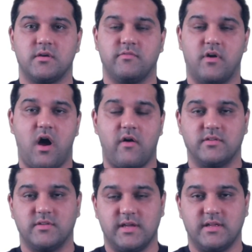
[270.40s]
for
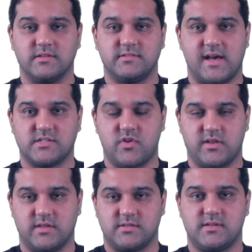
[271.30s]
R&D tax
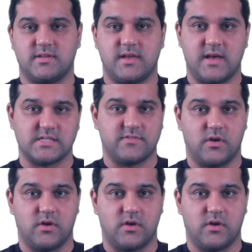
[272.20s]
credits as